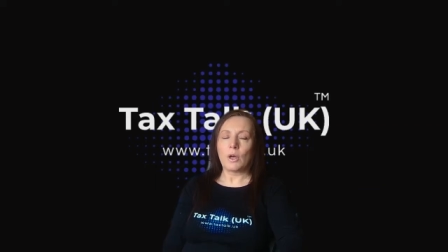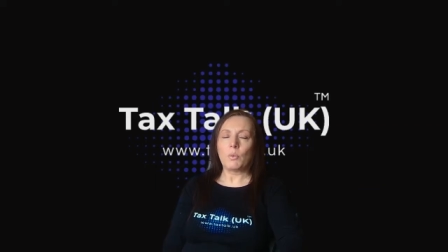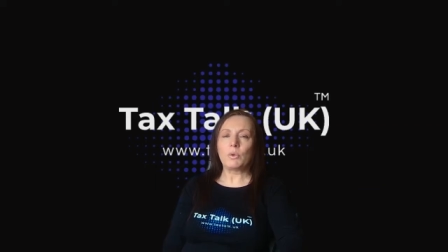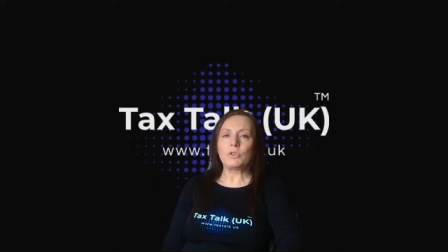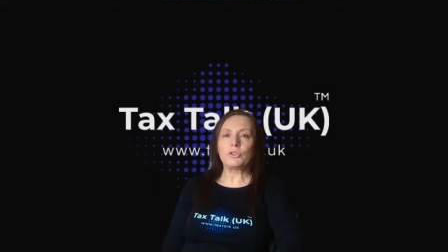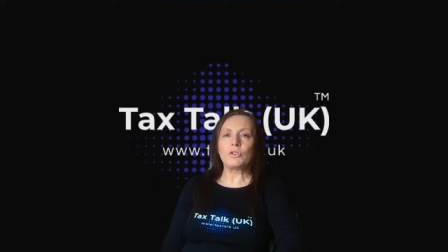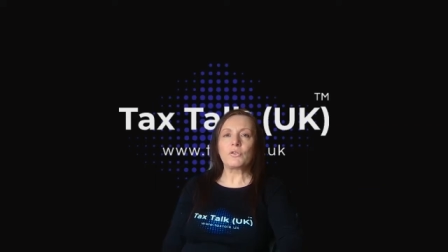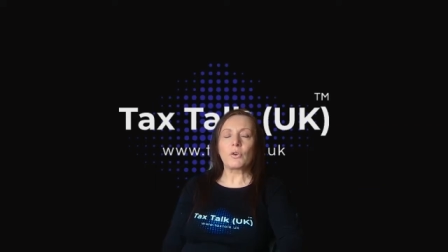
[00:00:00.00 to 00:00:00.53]

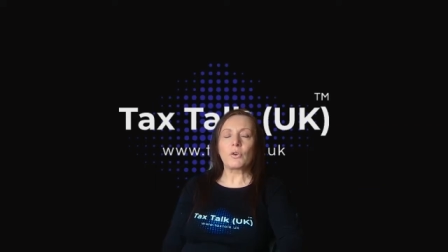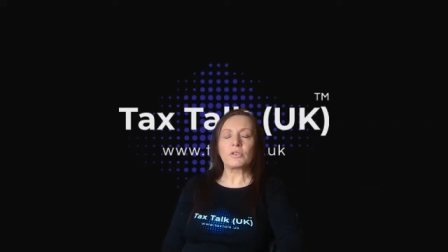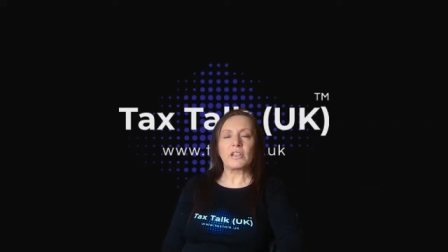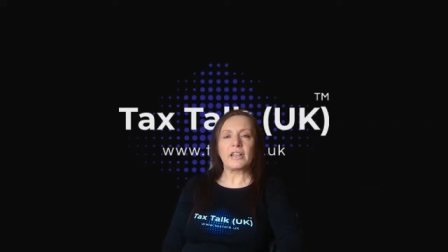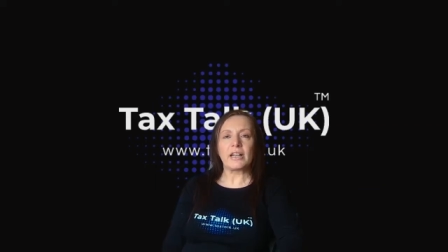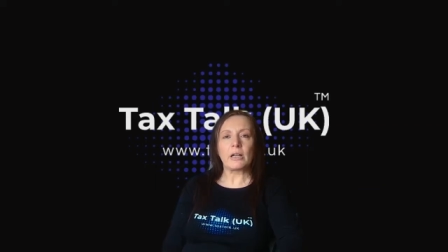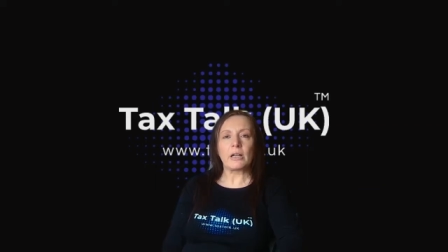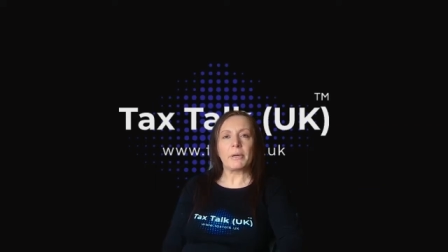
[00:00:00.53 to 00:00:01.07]
Once you've got
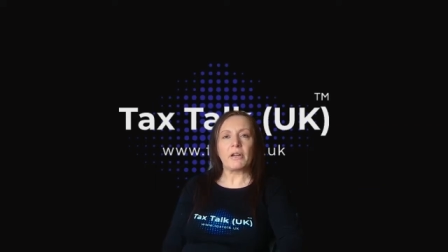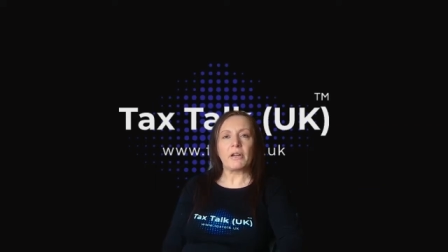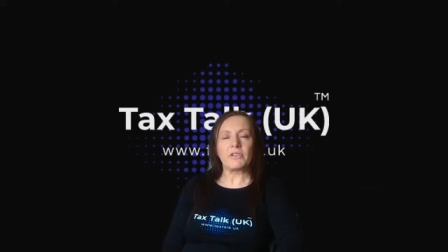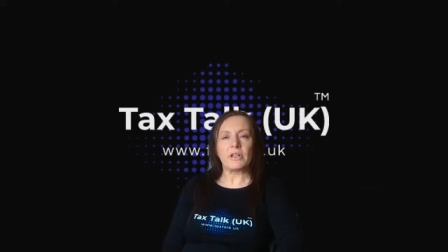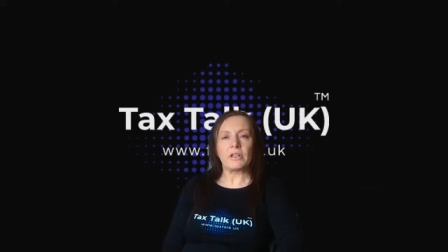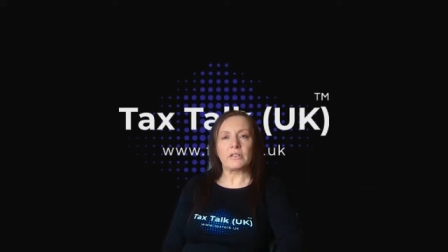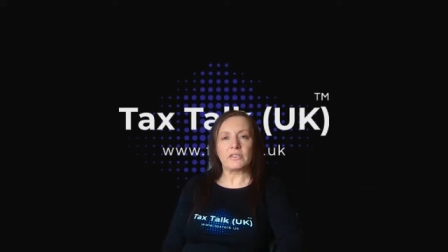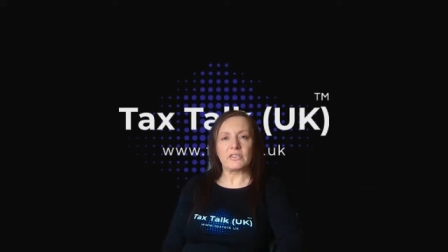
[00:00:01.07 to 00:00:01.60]
a little bit of
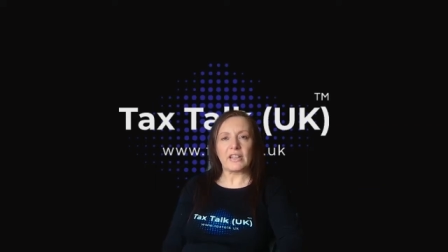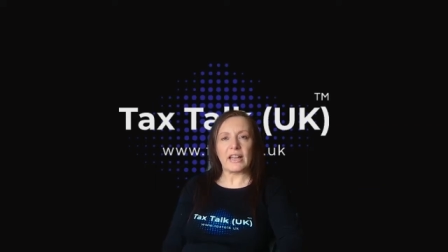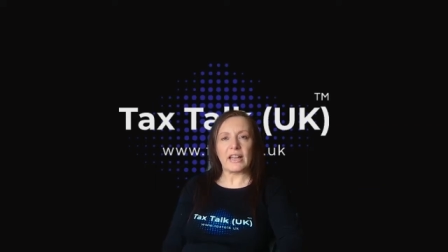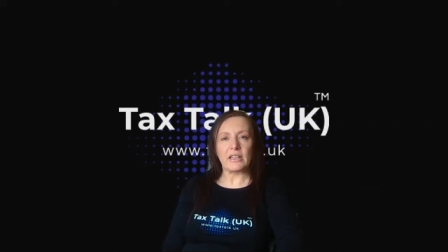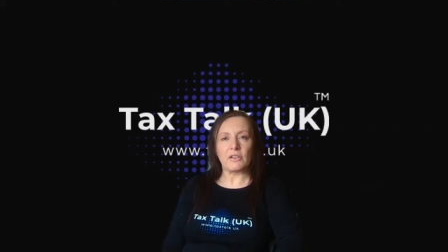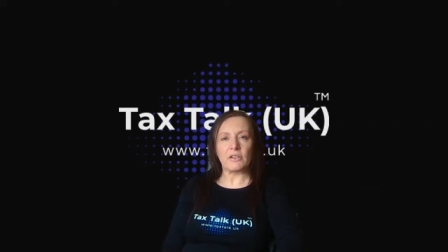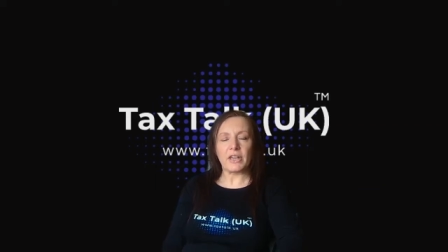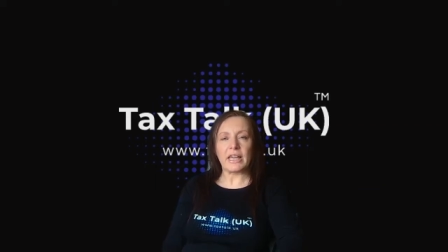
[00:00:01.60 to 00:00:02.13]
an
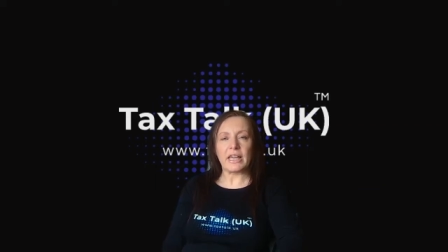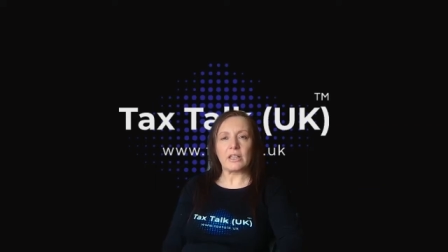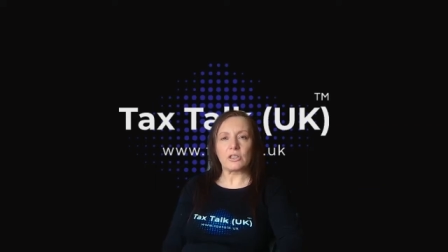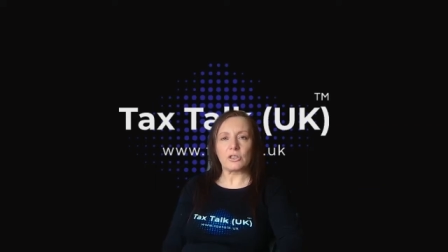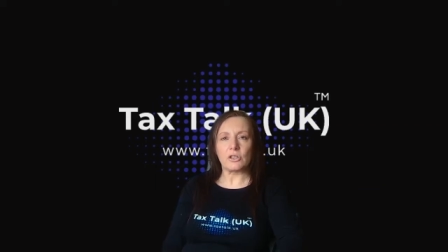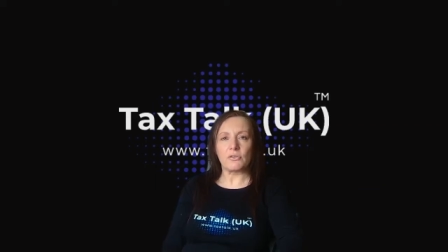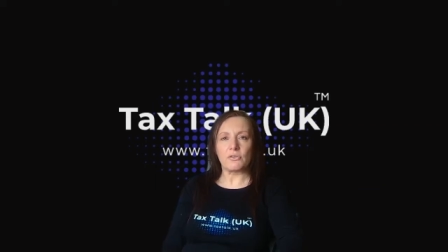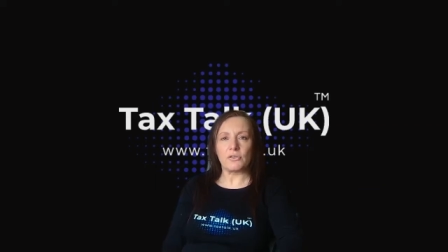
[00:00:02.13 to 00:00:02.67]
understanding of
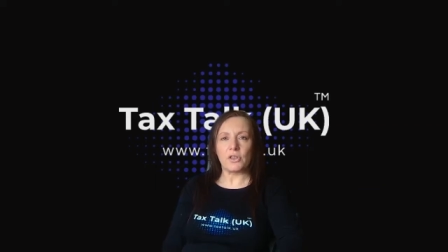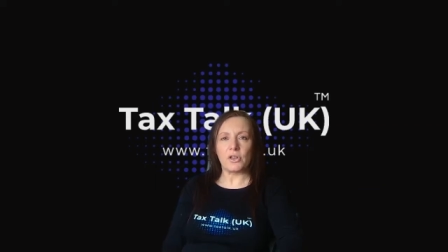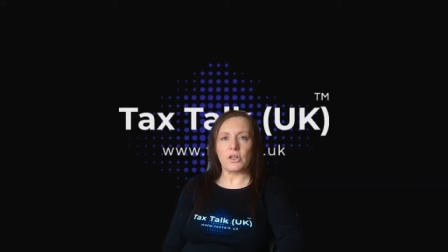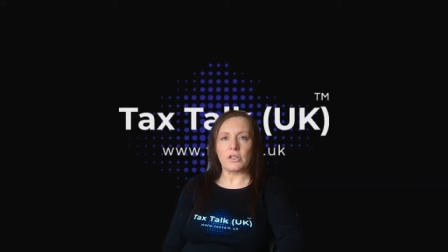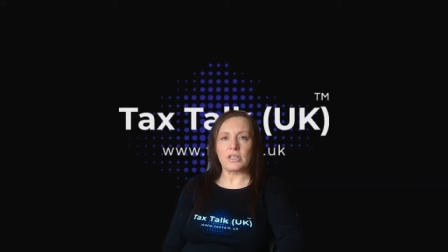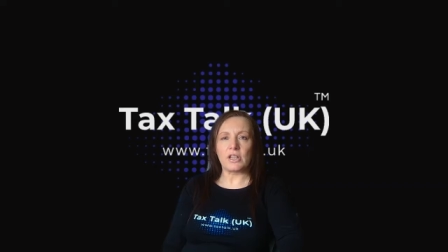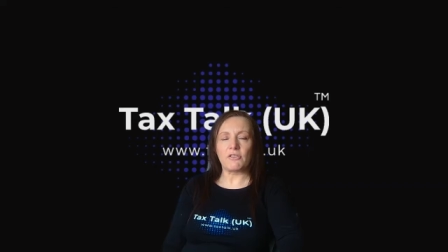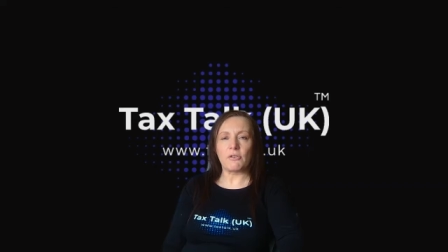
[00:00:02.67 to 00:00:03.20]
each of
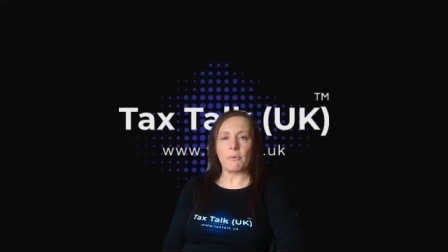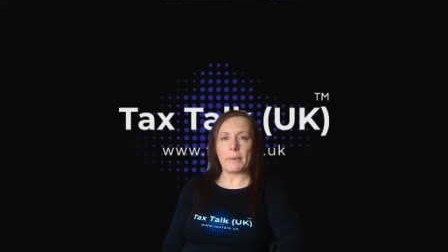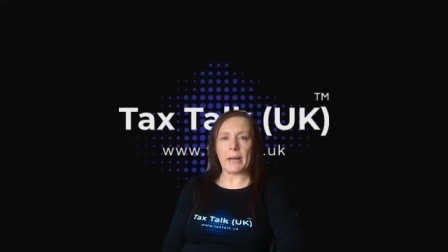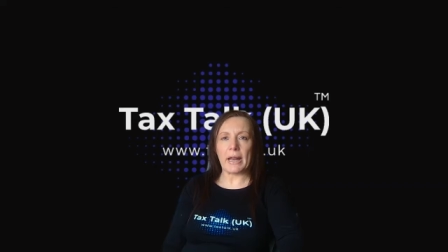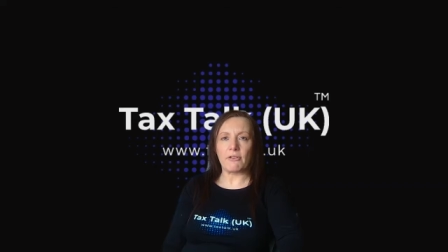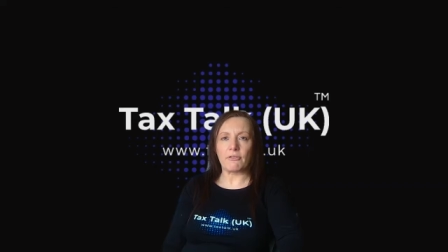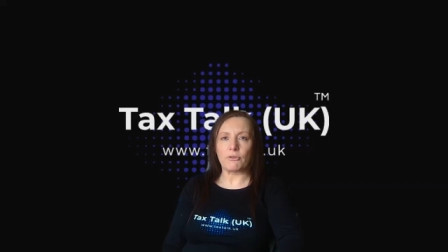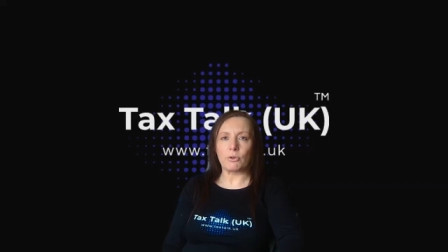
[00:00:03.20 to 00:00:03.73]
the different
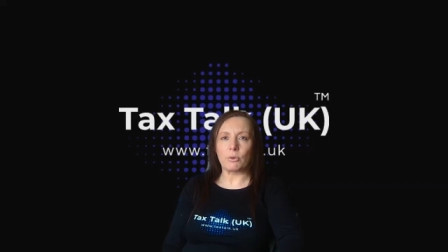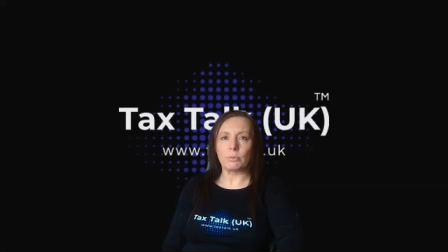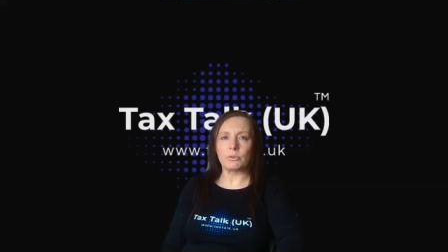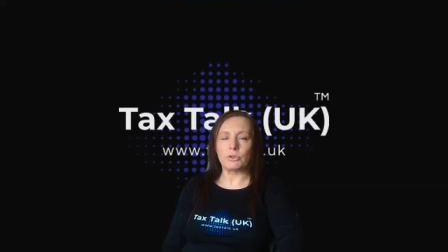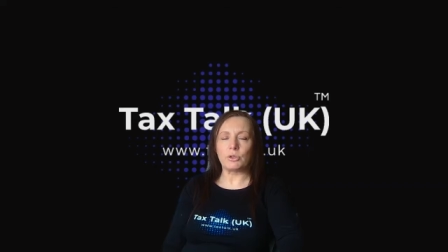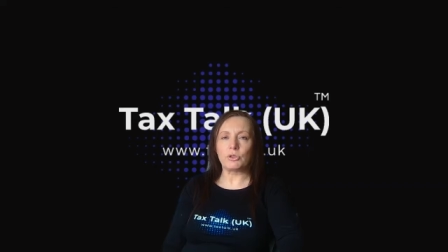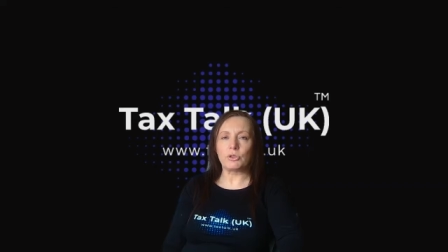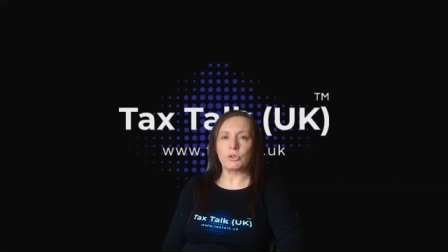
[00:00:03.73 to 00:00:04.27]

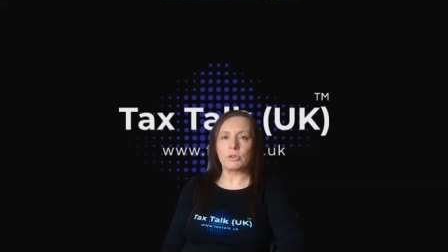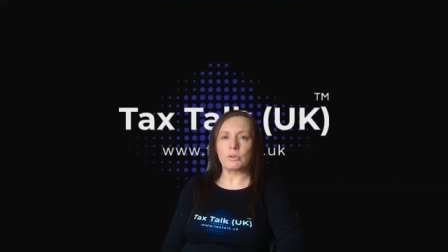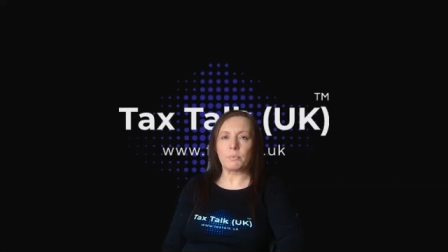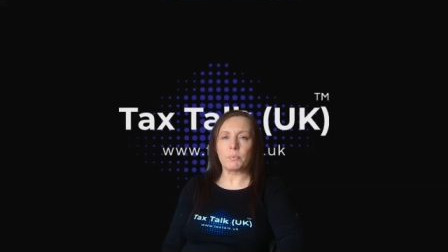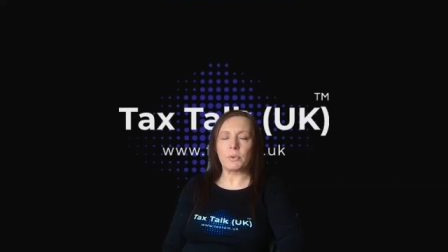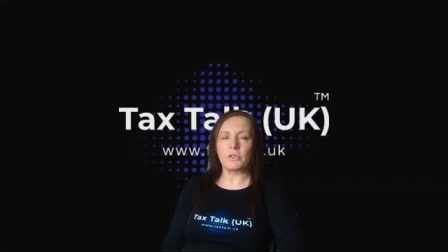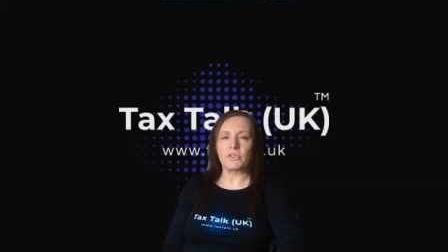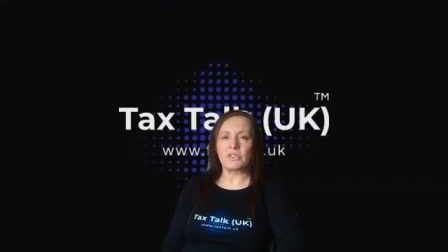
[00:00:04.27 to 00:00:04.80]
platforms, you should
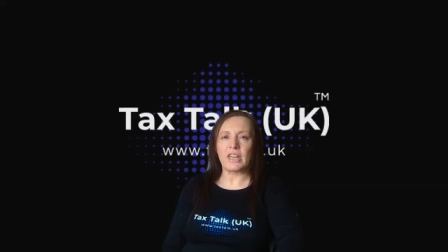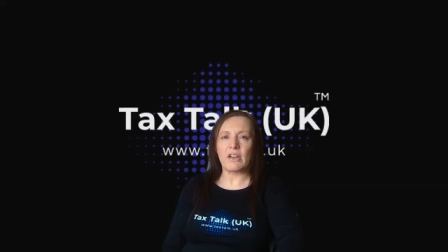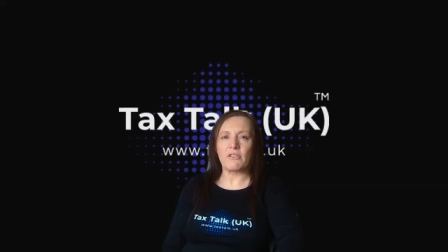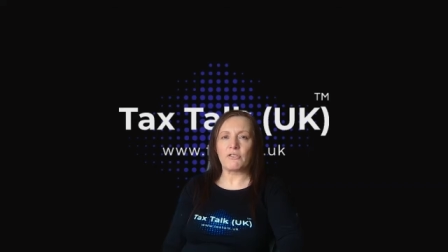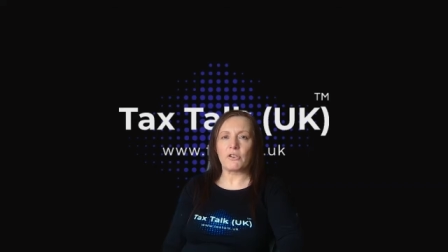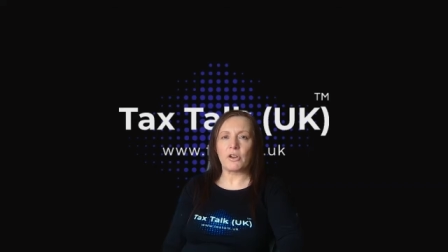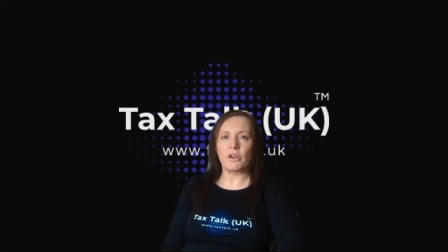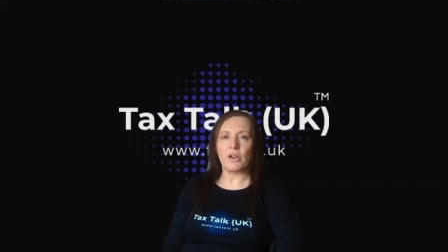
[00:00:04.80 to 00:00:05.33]
put
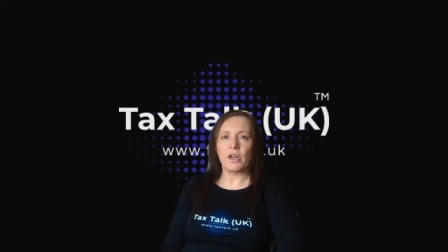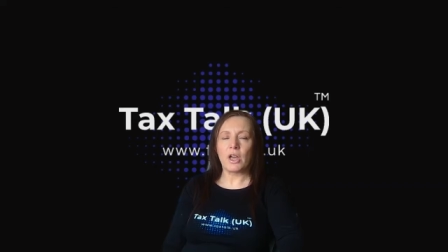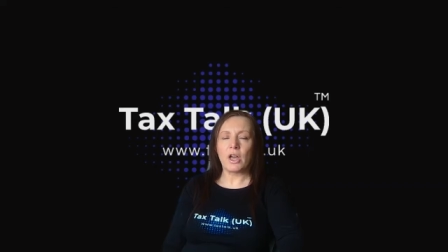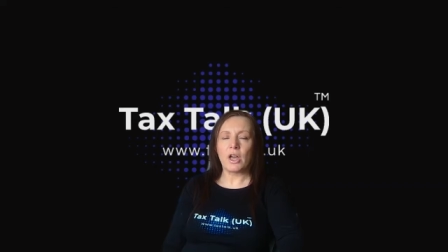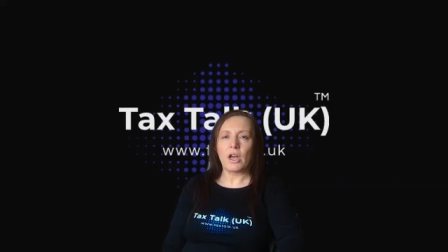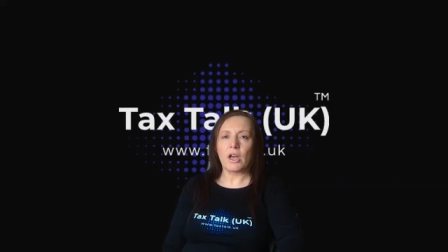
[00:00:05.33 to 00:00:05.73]
together